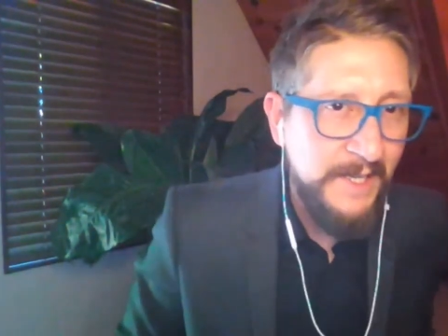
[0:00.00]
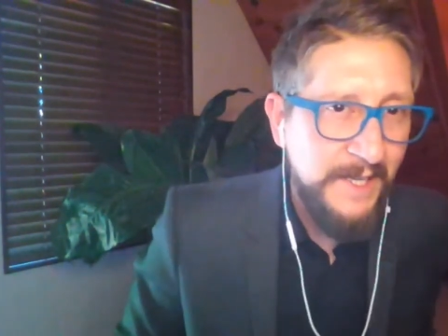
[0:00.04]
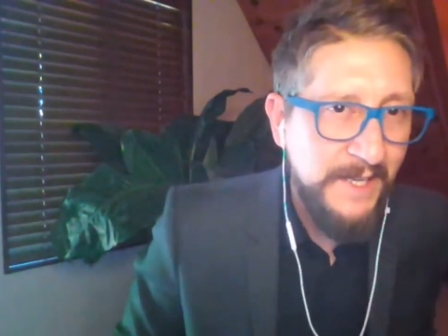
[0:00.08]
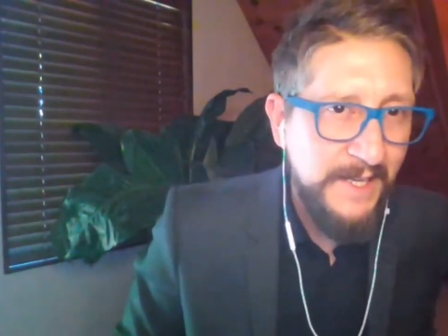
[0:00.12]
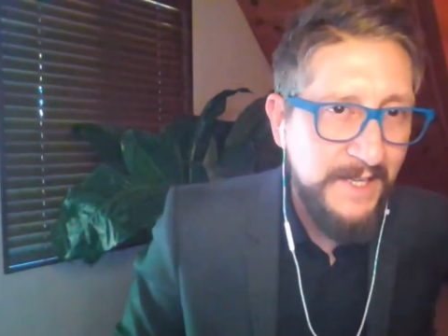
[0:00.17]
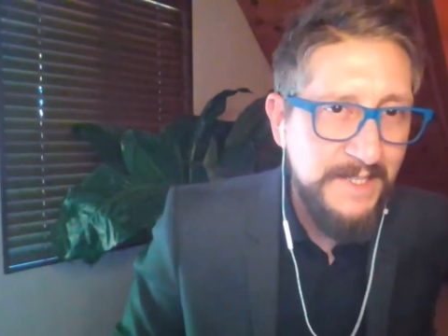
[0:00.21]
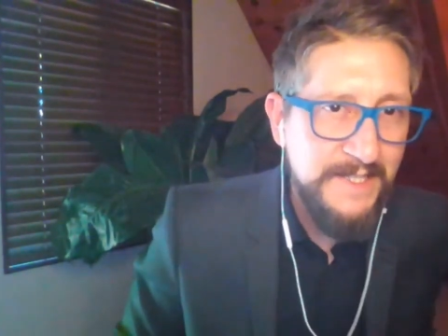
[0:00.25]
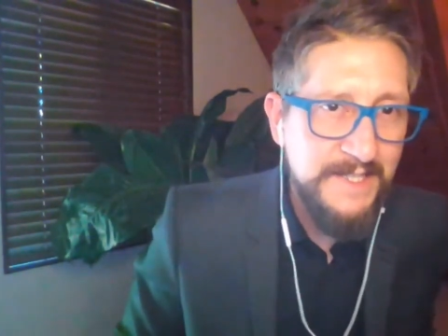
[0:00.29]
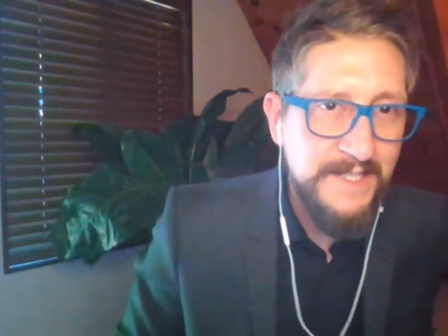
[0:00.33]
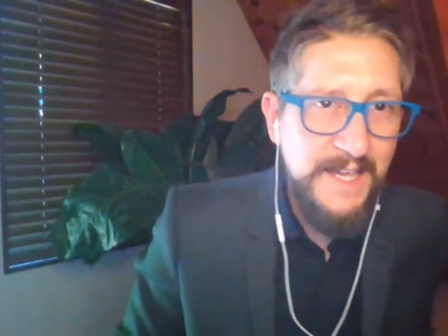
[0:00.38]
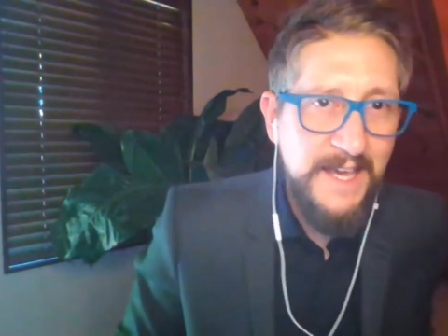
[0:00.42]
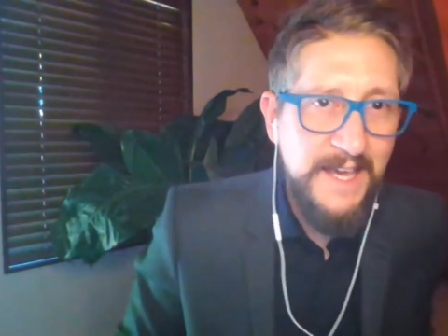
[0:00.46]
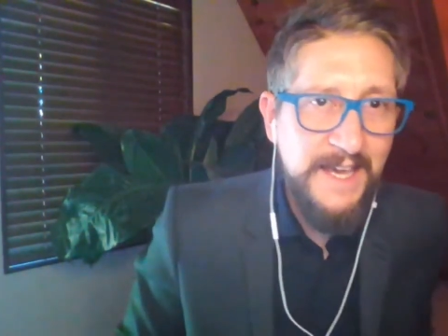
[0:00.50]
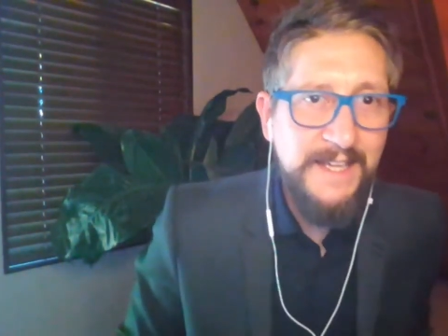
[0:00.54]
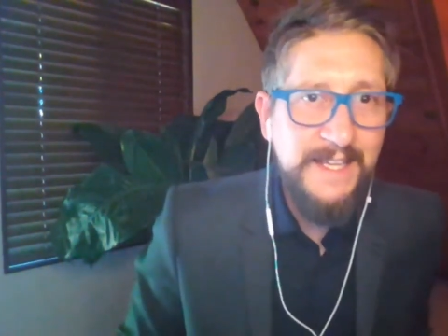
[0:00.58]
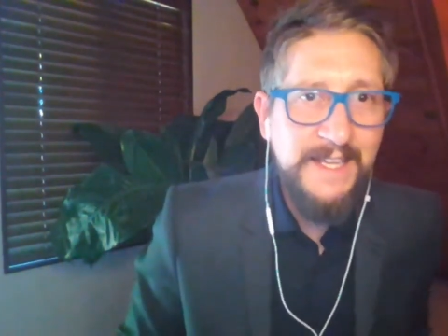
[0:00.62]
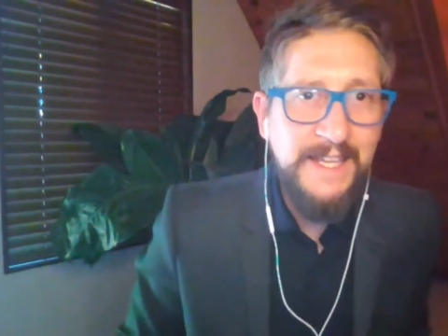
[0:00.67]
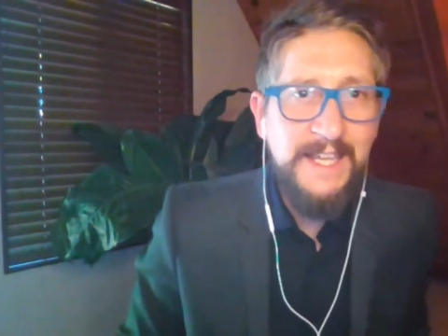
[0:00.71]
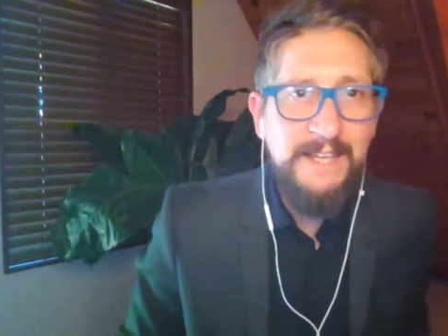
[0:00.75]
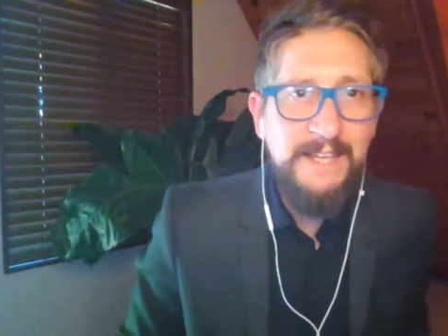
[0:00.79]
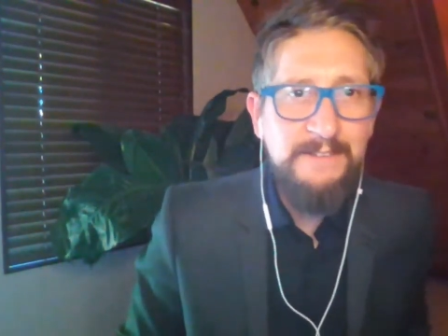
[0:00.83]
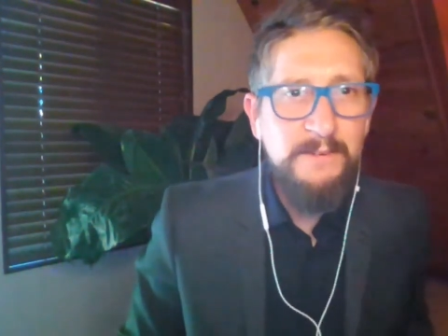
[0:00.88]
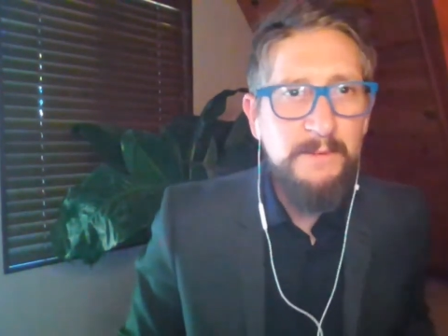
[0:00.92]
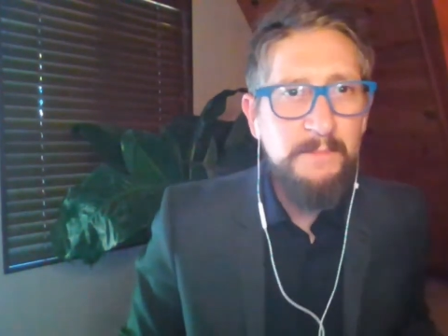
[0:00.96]
is that
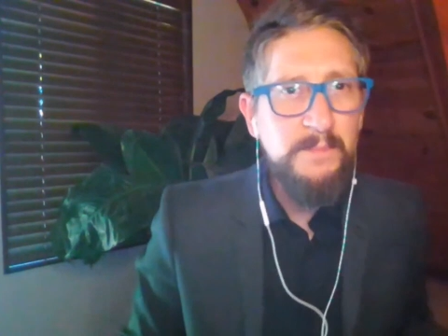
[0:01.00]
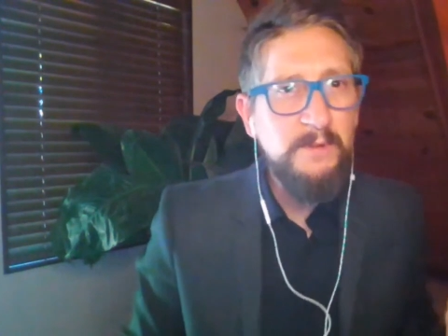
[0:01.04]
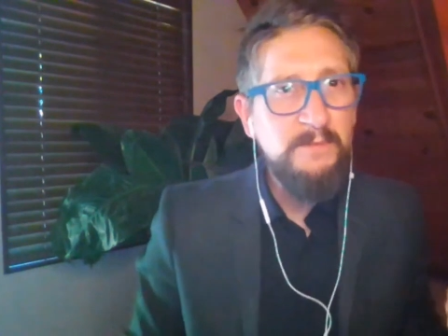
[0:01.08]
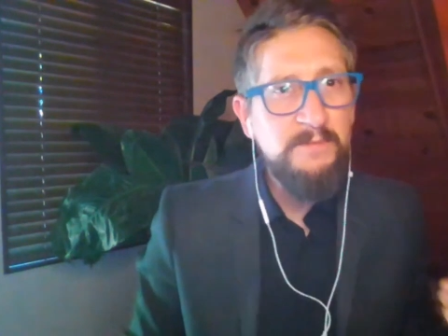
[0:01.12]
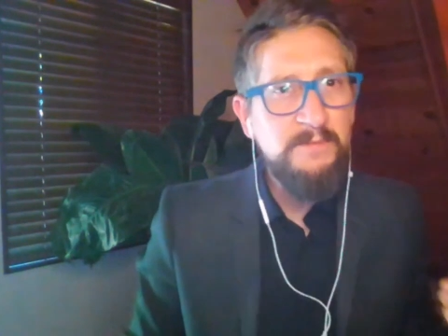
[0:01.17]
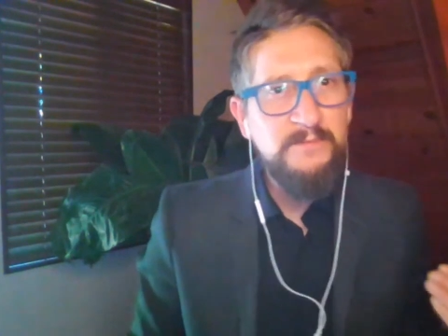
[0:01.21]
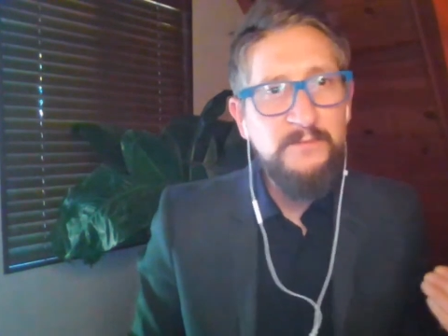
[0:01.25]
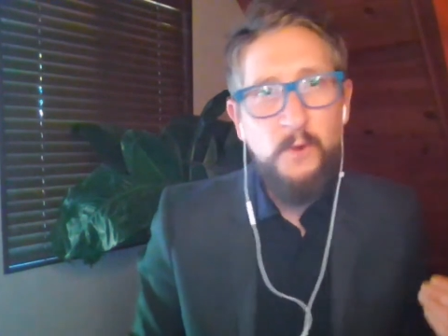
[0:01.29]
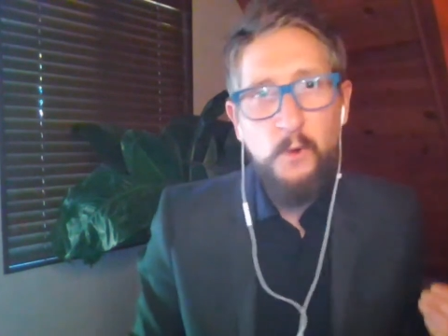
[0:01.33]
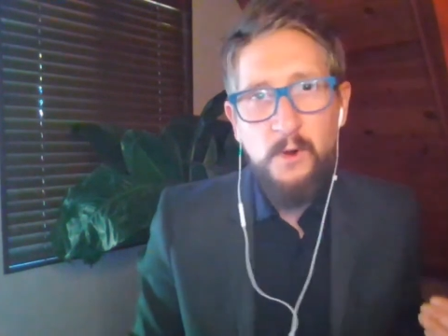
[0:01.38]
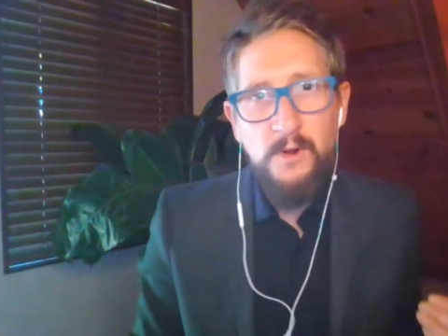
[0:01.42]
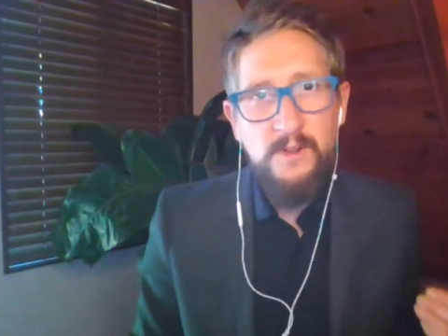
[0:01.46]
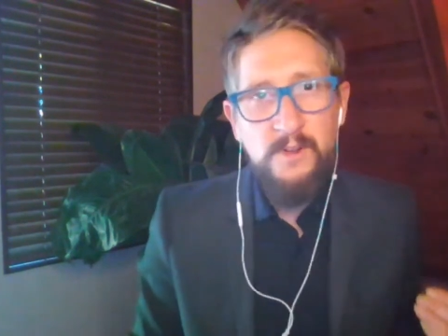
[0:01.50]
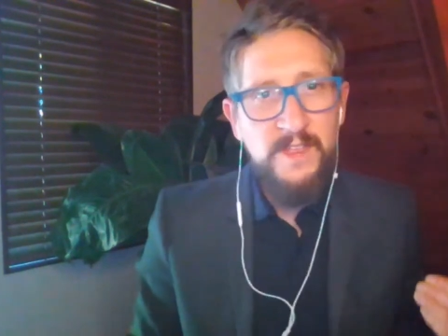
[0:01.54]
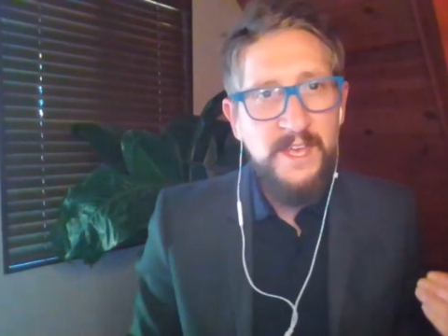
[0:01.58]
even before